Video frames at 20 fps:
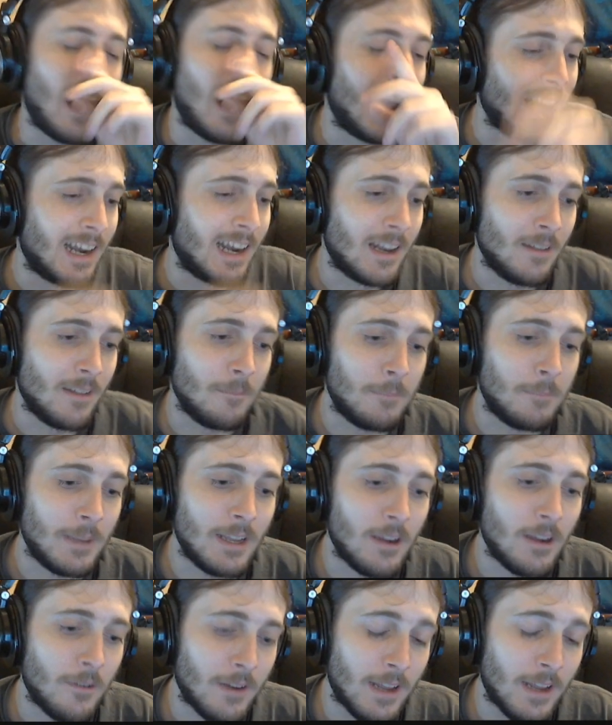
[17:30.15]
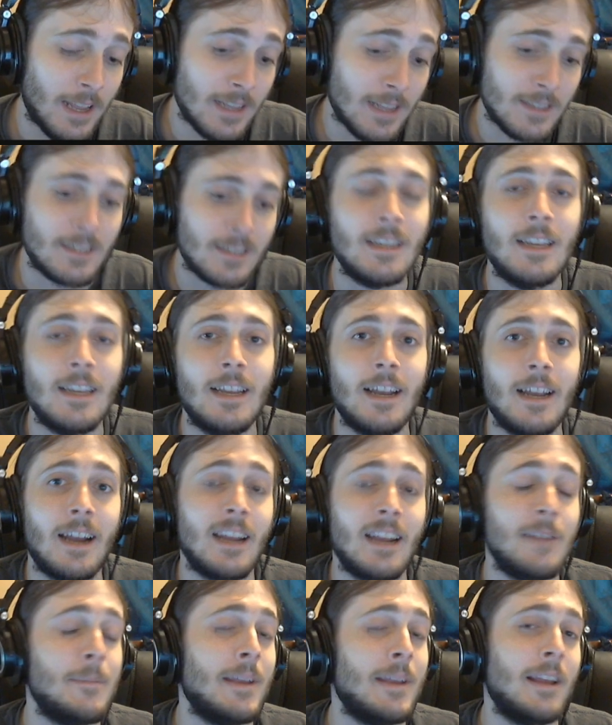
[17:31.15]
I'm going to be going to AC.
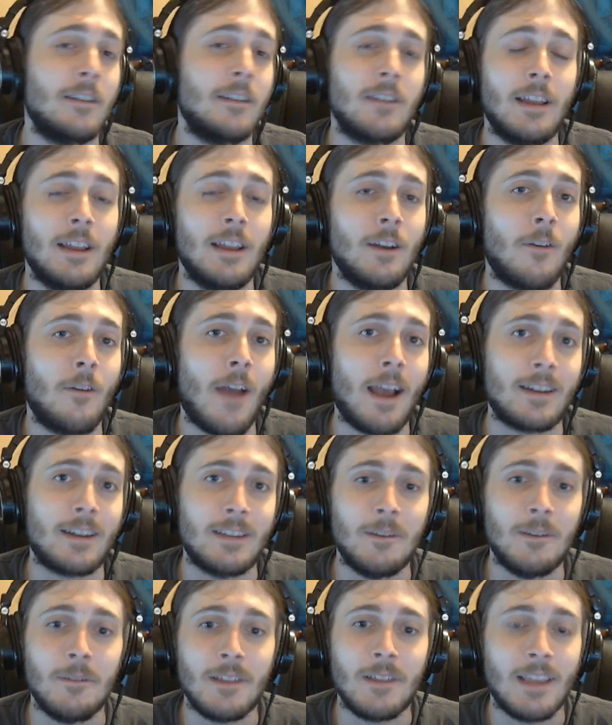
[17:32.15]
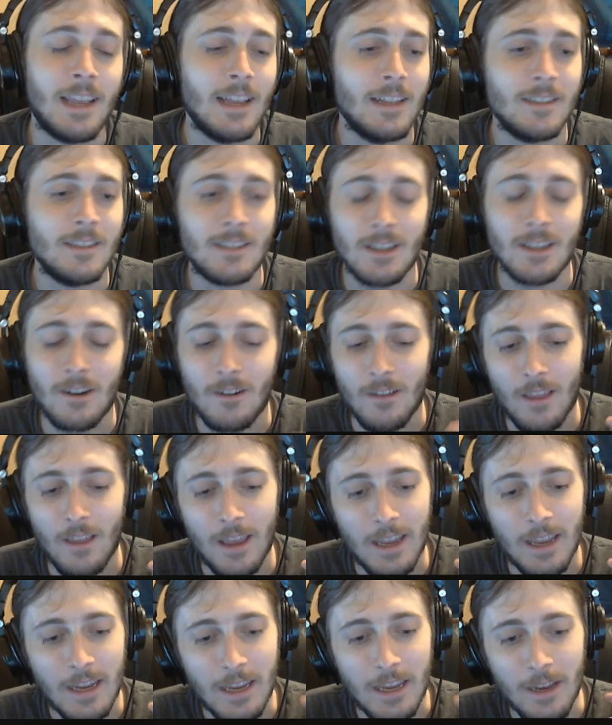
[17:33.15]
I'm going to be interacting with kids that are
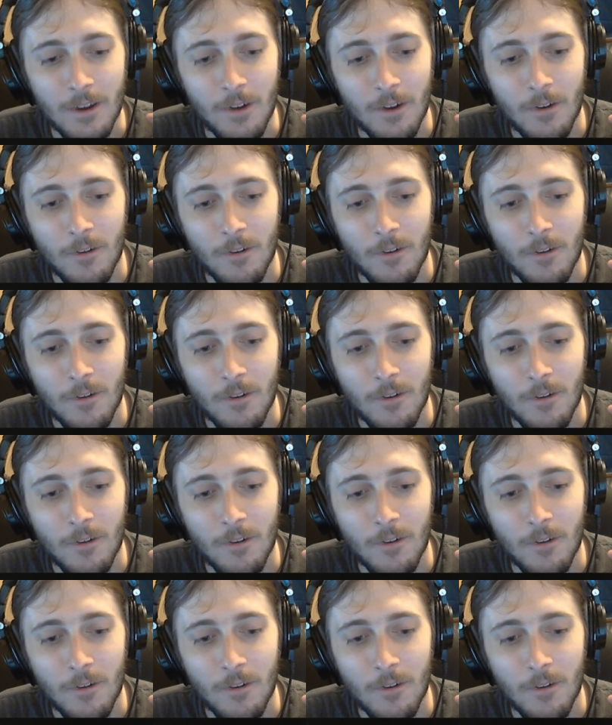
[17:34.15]
like,